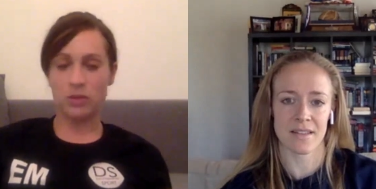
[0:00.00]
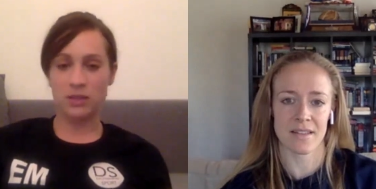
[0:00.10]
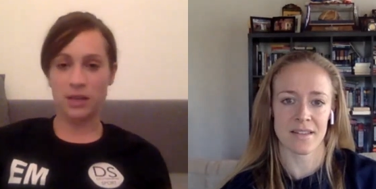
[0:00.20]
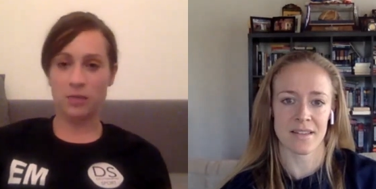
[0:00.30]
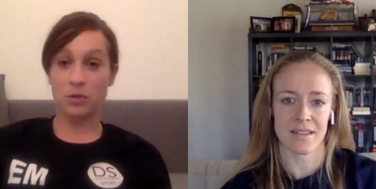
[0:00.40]
Speaker 1: but for
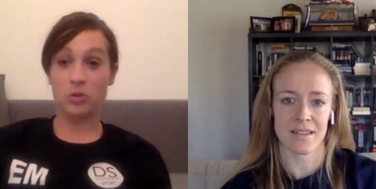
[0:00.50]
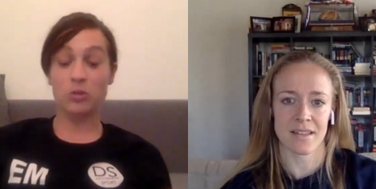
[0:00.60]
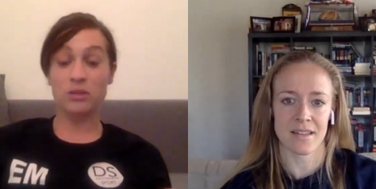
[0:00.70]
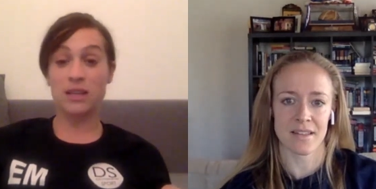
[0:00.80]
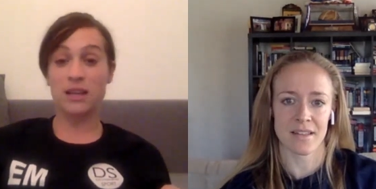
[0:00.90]
you, it's like
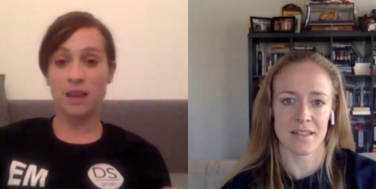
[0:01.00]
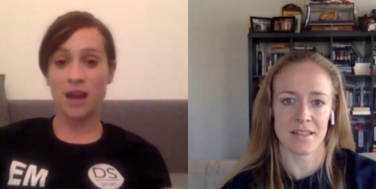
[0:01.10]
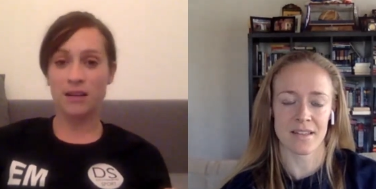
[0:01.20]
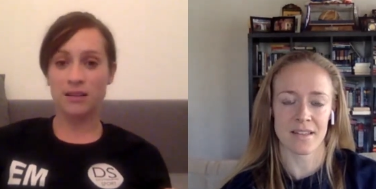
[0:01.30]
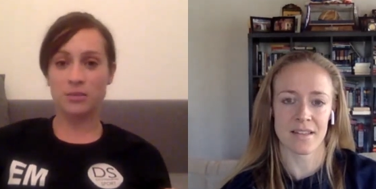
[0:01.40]
when you don't
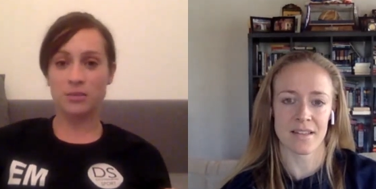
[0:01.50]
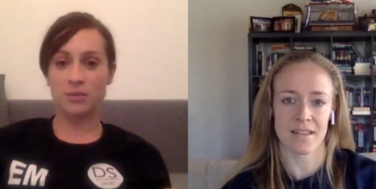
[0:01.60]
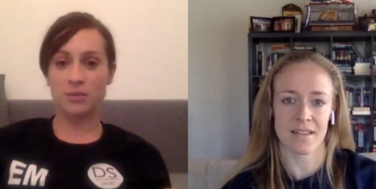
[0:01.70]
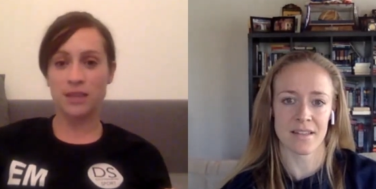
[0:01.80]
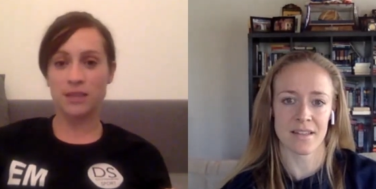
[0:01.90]
say a
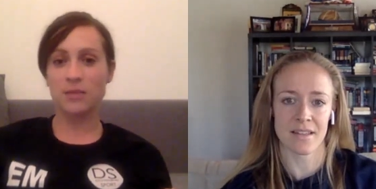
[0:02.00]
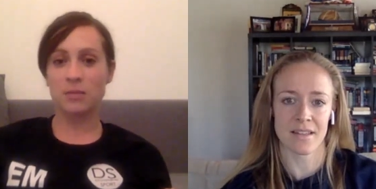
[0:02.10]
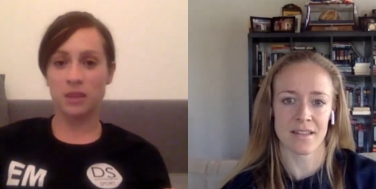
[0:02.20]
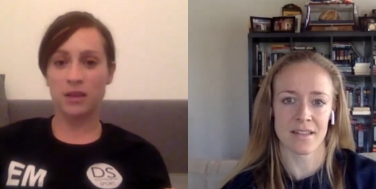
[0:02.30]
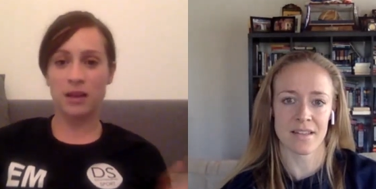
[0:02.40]
lot, when you
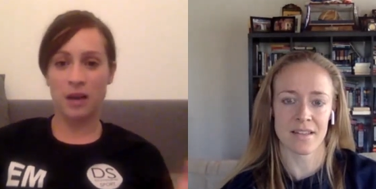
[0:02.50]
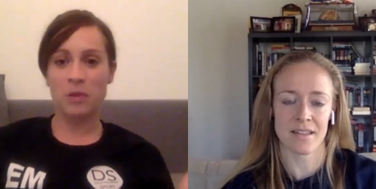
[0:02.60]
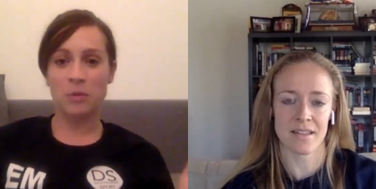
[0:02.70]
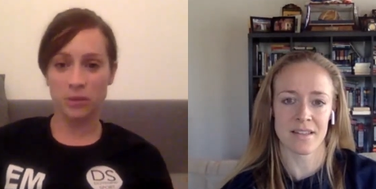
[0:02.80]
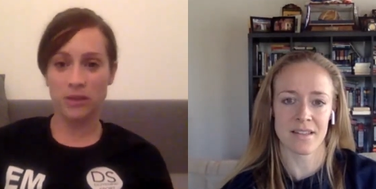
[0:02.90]
say something,
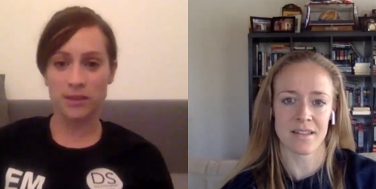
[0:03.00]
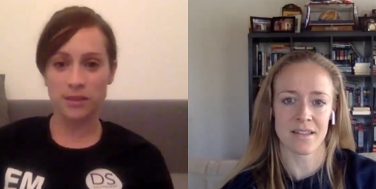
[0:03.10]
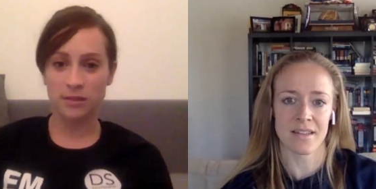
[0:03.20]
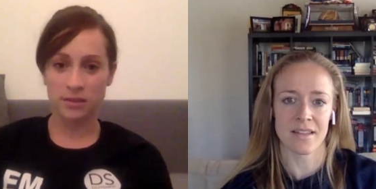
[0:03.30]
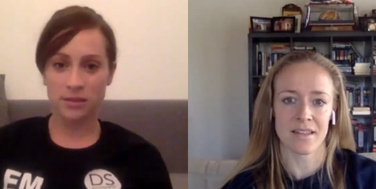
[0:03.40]
a lot of people
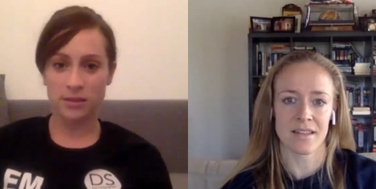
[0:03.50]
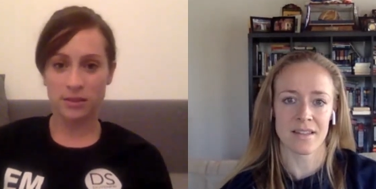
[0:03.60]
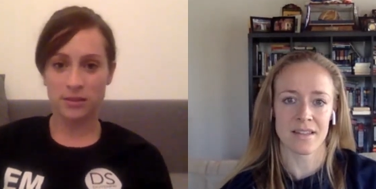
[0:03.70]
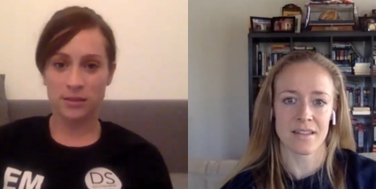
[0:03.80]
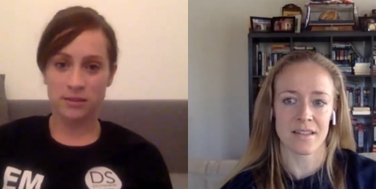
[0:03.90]
listen.
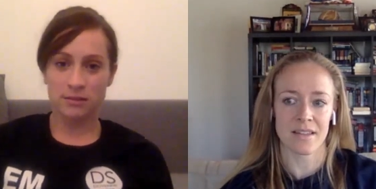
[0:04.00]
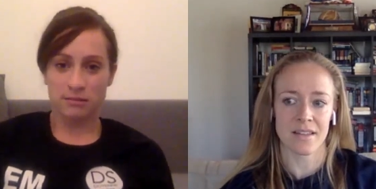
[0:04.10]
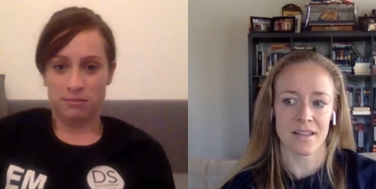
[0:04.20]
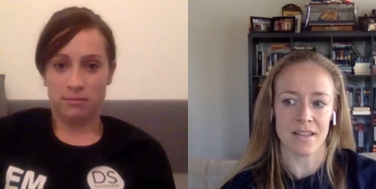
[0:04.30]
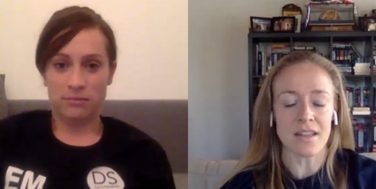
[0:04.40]

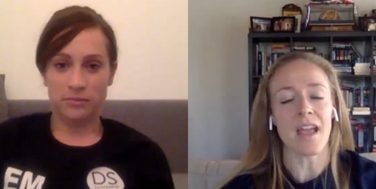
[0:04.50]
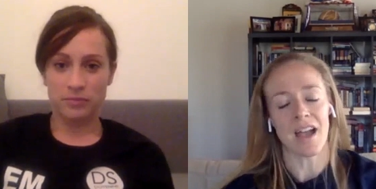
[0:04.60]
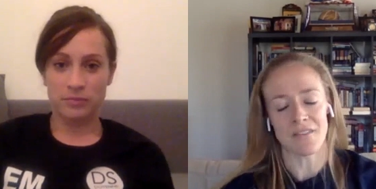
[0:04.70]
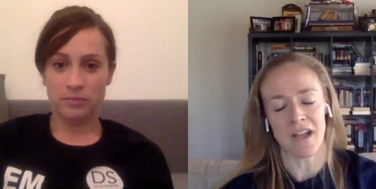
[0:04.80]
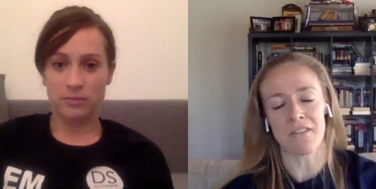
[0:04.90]
Speaker 2: Yeah,
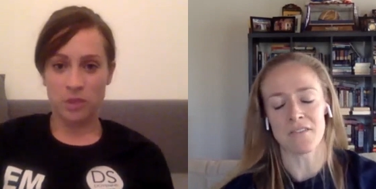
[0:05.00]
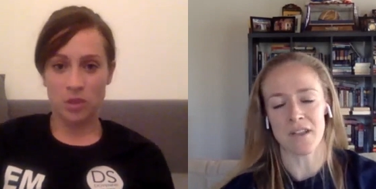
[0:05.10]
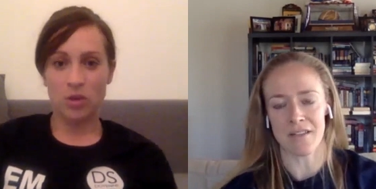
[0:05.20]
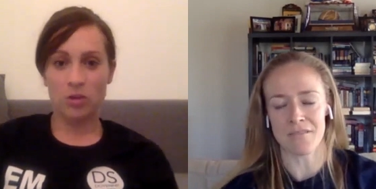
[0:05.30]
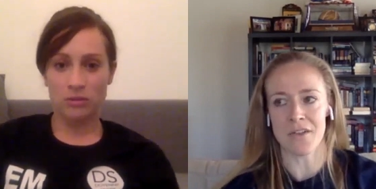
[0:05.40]
I've, I've,
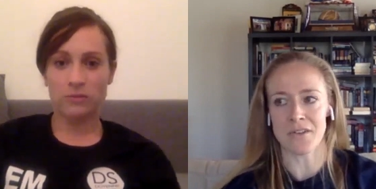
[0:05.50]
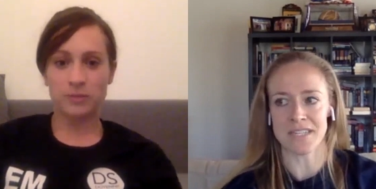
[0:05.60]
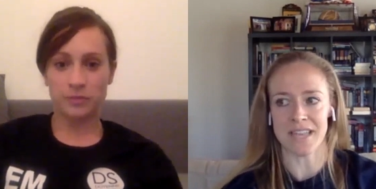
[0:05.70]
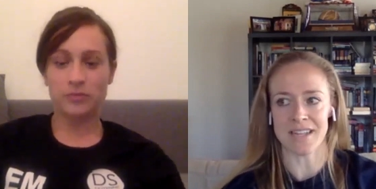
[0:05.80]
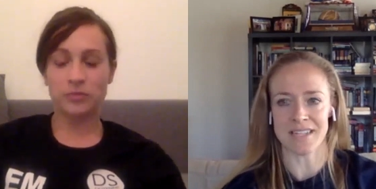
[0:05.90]
I've
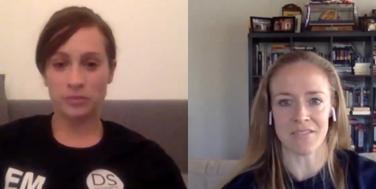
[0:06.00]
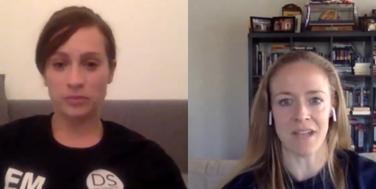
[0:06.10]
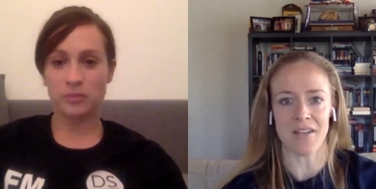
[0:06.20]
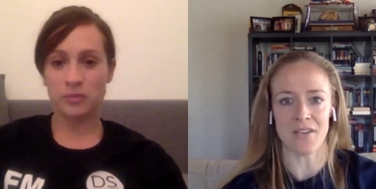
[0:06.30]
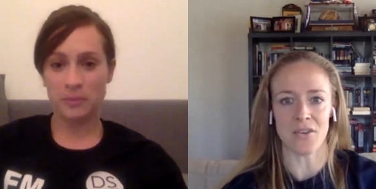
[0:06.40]
noticed that as I've
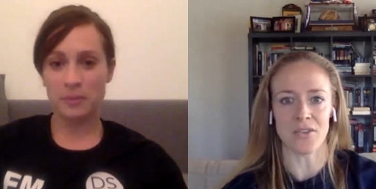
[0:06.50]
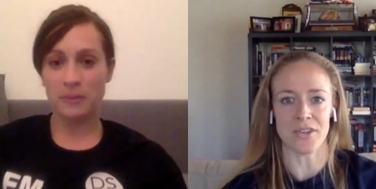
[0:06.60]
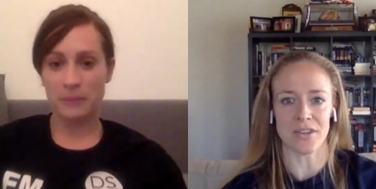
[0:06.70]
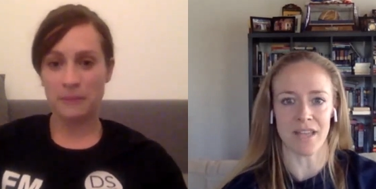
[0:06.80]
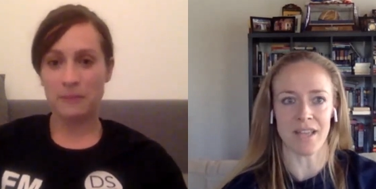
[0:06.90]
gotten
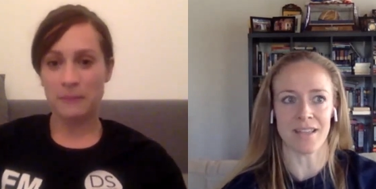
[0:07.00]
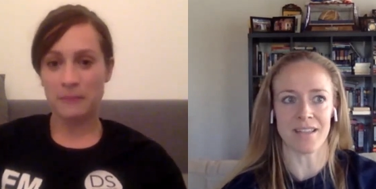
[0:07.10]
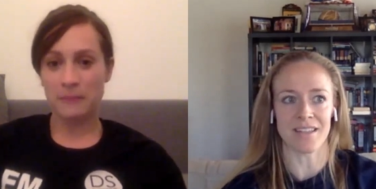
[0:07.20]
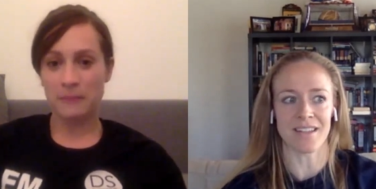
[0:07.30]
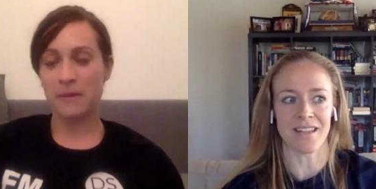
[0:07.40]
older.
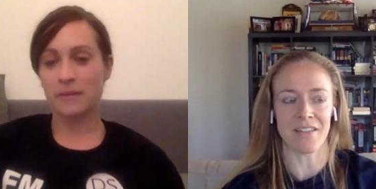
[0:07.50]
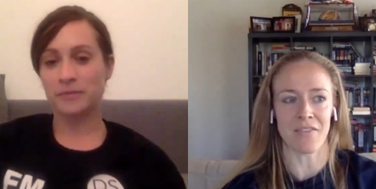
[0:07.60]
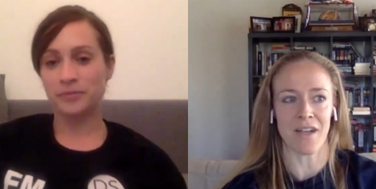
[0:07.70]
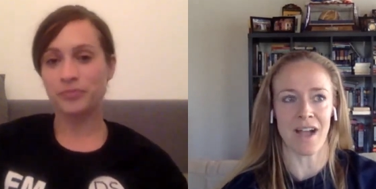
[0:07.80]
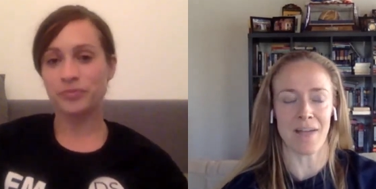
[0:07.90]
Like, oh.
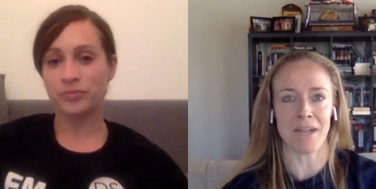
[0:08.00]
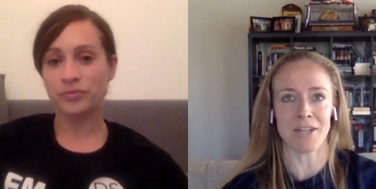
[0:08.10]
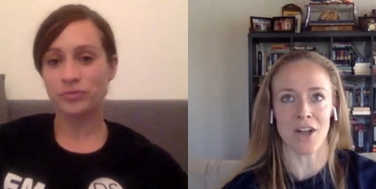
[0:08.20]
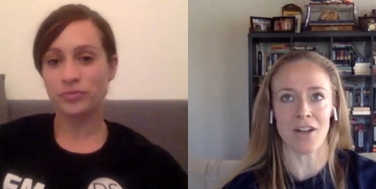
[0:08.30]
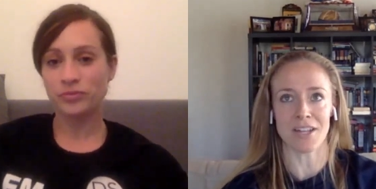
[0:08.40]
if I'm
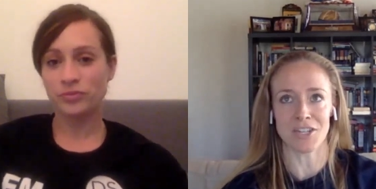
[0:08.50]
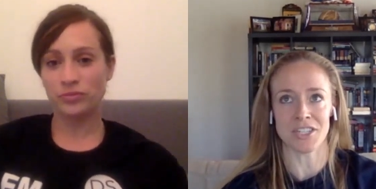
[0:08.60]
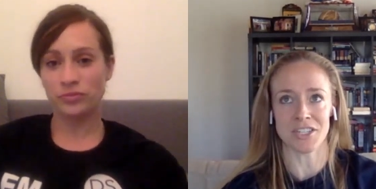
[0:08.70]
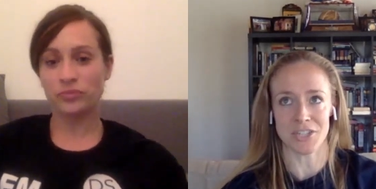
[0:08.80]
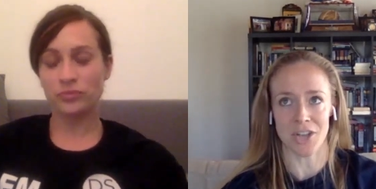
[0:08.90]
not talking
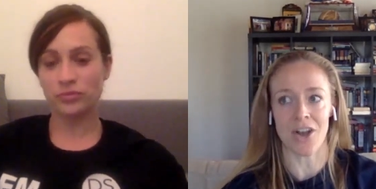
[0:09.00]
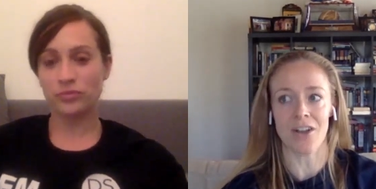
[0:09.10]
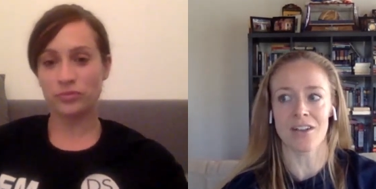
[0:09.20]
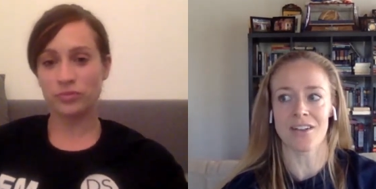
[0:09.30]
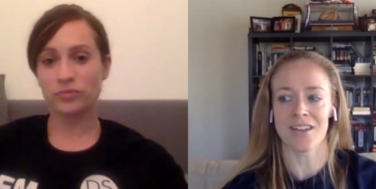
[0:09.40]
just to
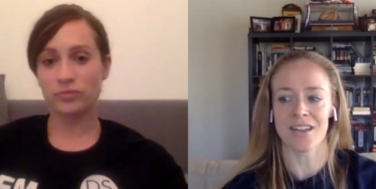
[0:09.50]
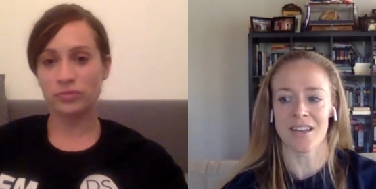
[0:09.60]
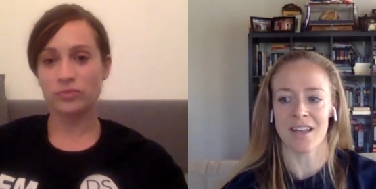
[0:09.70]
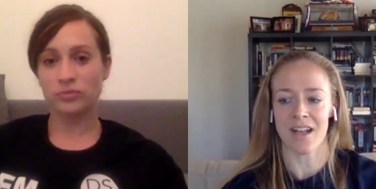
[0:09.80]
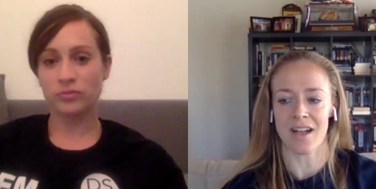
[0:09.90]
talk,
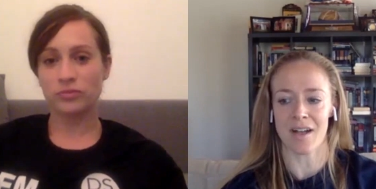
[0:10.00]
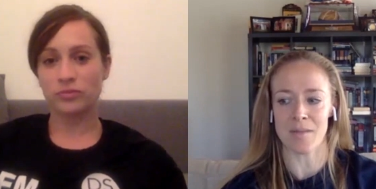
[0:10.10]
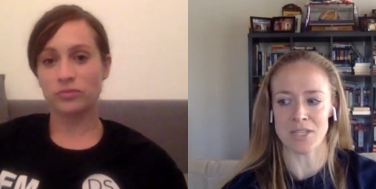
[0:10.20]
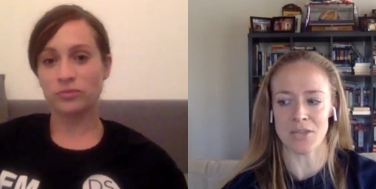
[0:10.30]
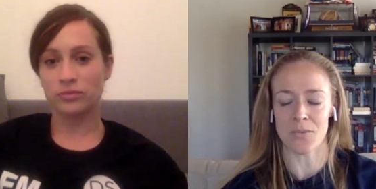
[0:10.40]
um,
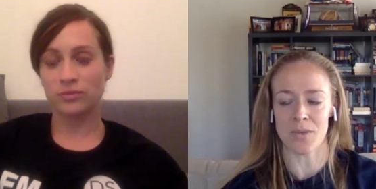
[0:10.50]
and